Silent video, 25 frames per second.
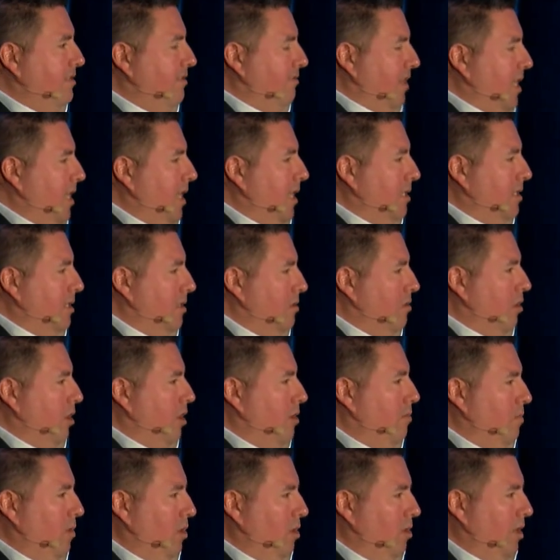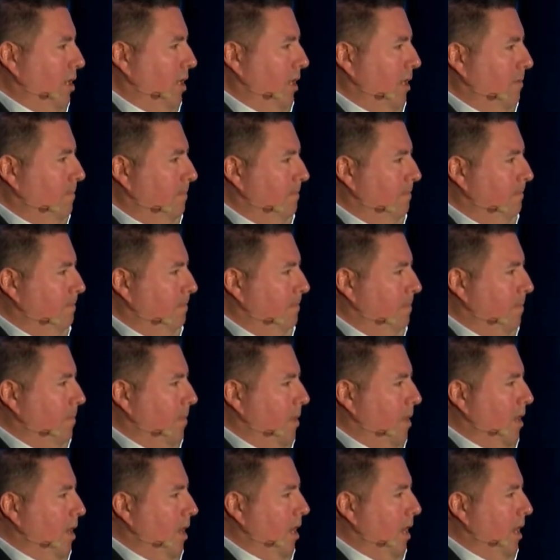of kids in our community.
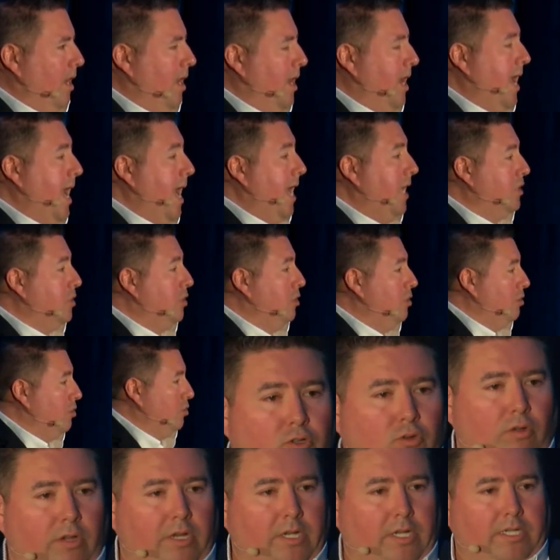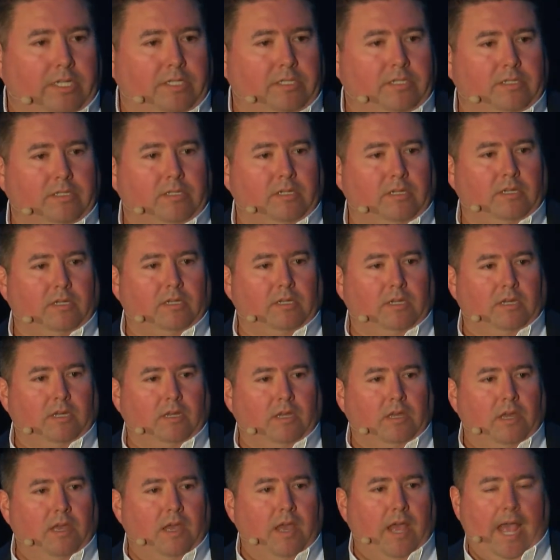And I ask you to join us.
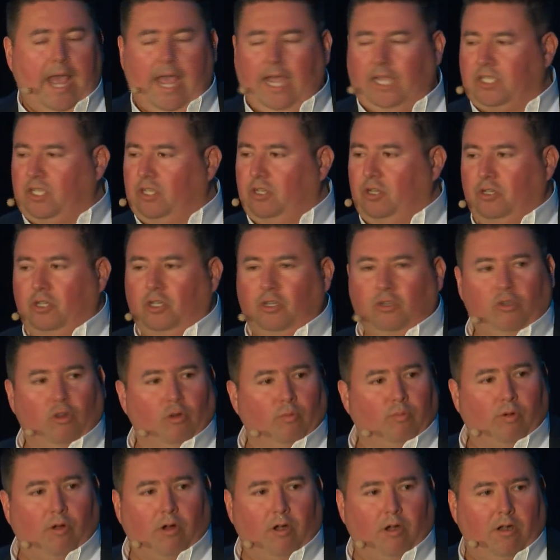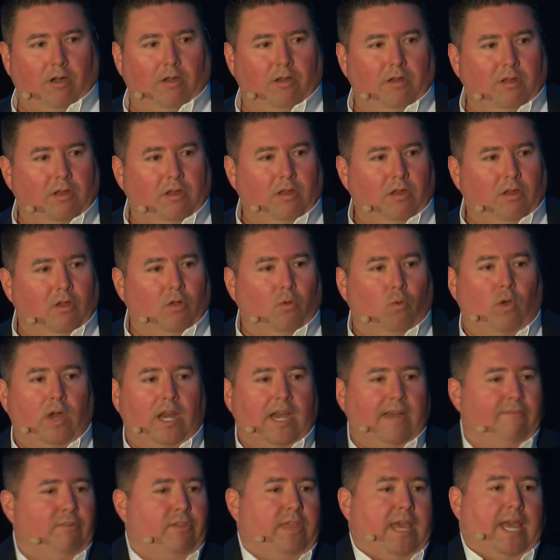I ask you to do your part,
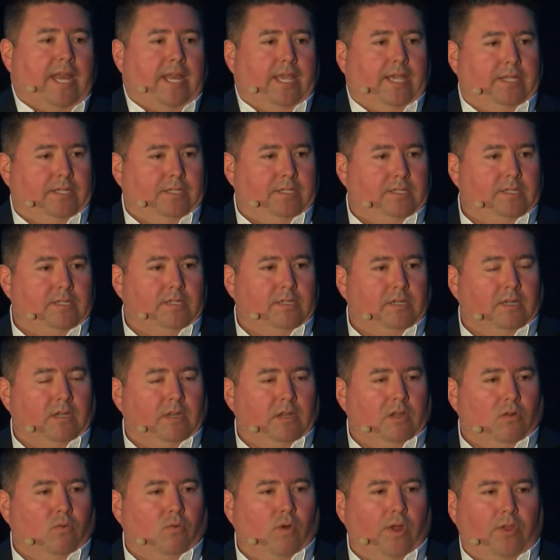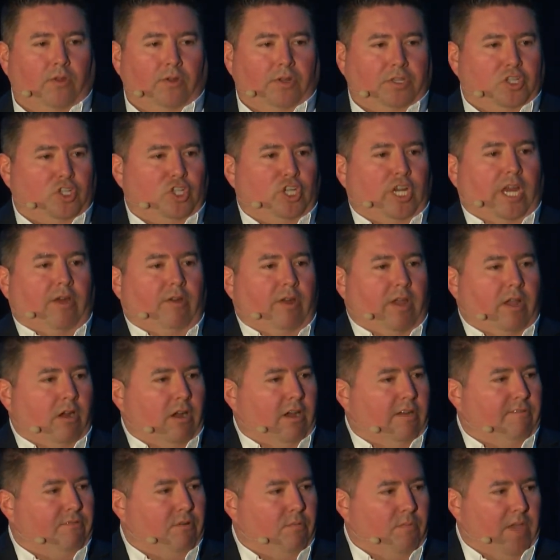whatever that is, whether it's sharing our
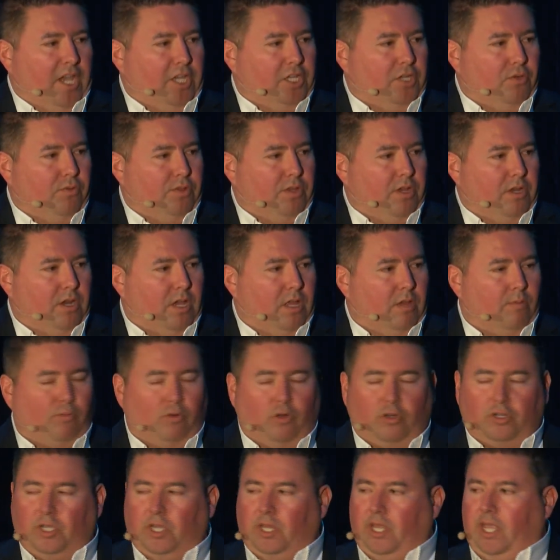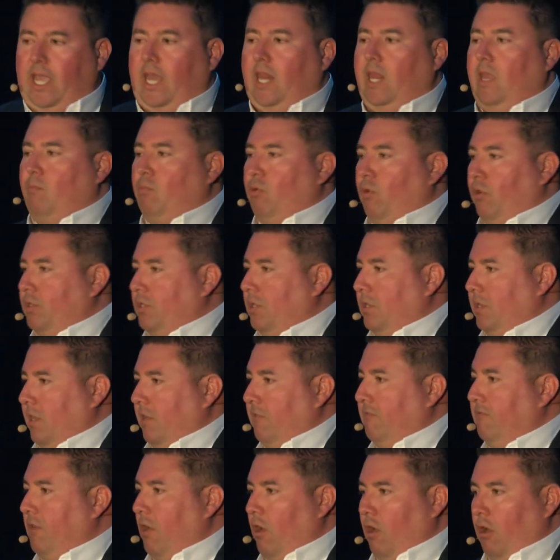information with another person, getting personally
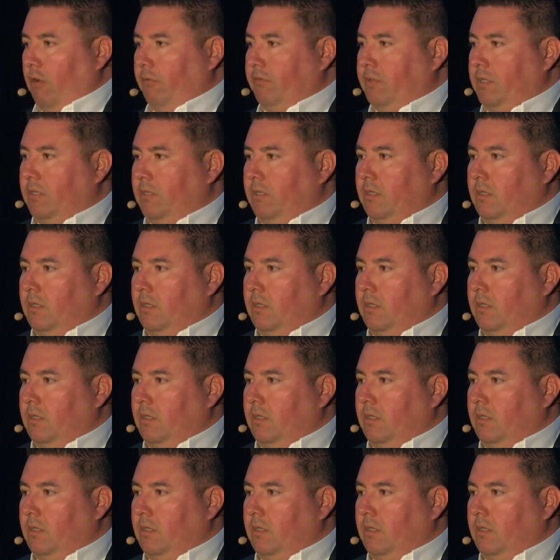involved,